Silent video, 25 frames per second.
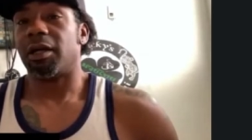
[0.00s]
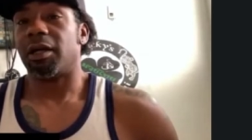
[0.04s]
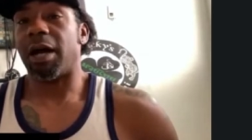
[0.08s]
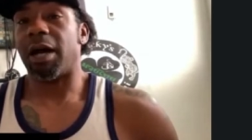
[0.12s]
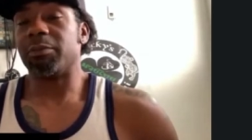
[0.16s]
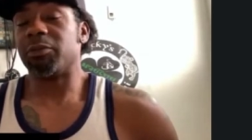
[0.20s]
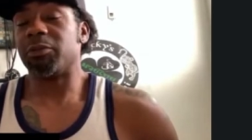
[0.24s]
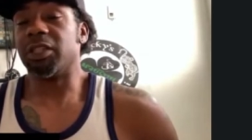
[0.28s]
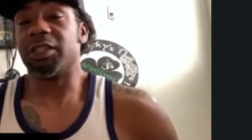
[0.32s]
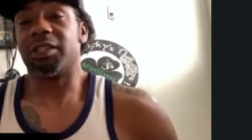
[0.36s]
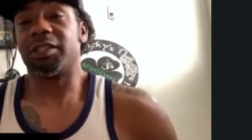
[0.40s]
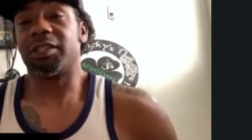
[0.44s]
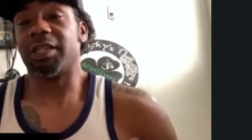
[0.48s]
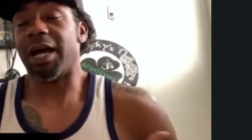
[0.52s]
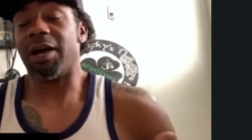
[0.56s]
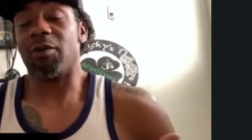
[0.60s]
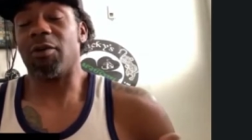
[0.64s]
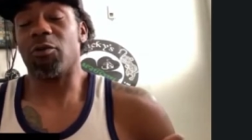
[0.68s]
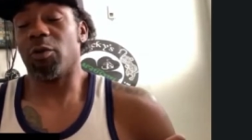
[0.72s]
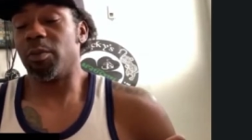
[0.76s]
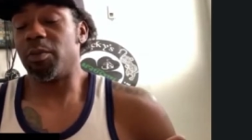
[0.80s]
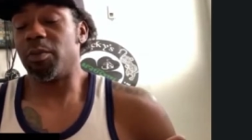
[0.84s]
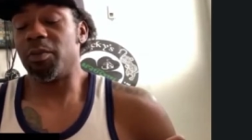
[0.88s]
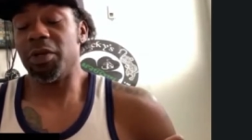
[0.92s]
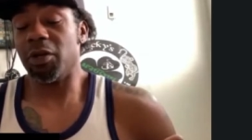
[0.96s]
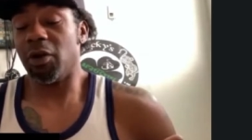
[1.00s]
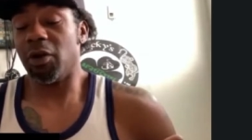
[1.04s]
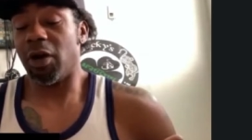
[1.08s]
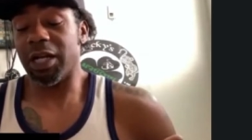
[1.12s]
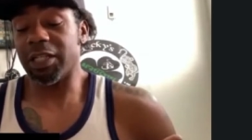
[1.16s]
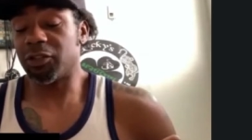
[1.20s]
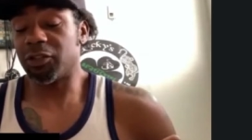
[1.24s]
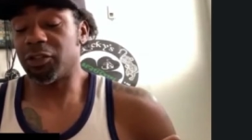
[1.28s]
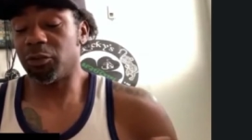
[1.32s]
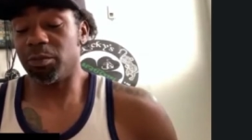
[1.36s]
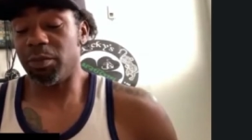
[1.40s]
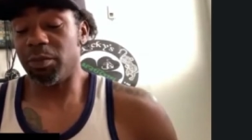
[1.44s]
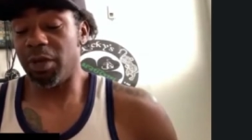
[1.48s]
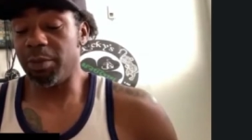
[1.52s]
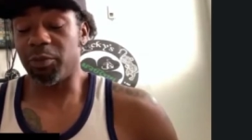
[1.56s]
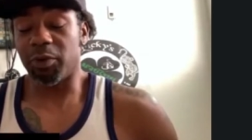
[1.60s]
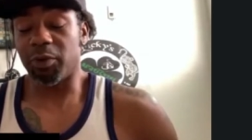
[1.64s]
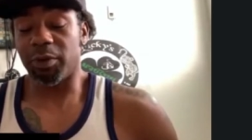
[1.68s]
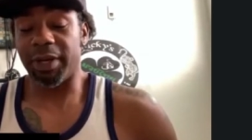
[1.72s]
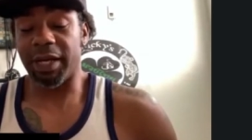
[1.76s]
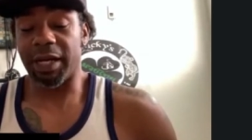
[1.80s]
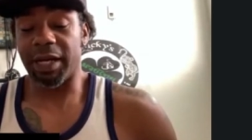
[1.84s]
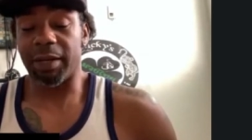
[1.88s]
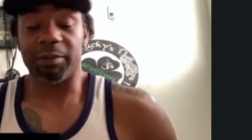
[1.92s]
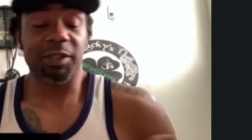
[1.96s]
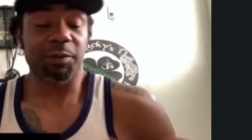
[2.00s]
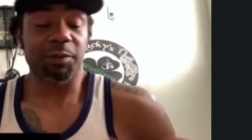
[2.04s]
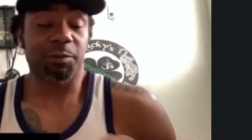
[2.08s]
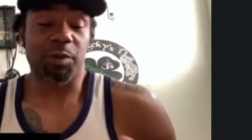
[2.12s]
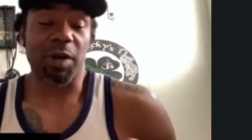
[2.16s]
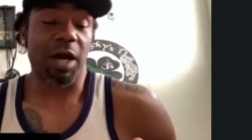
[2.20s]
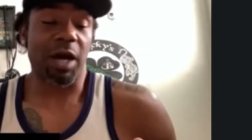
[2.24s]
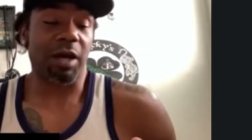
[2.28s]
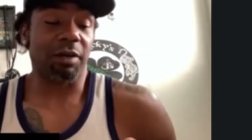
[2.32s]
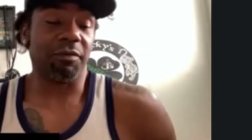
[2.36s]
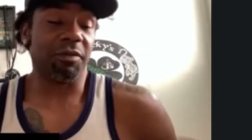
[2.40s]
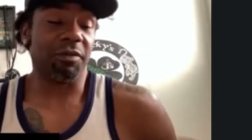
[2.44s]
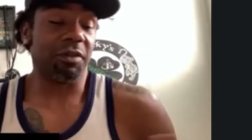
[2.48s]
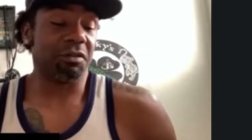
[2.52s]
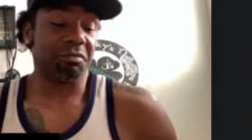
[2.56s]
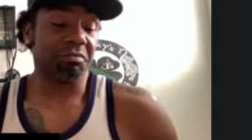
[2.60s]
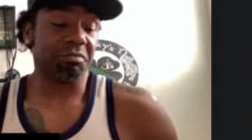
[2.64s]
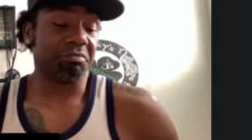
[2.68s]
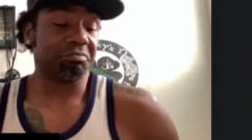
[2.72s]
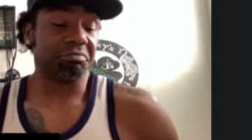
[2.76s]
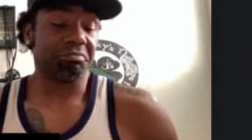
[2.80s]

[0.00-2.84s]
I just remember, man, I'm just proud of you.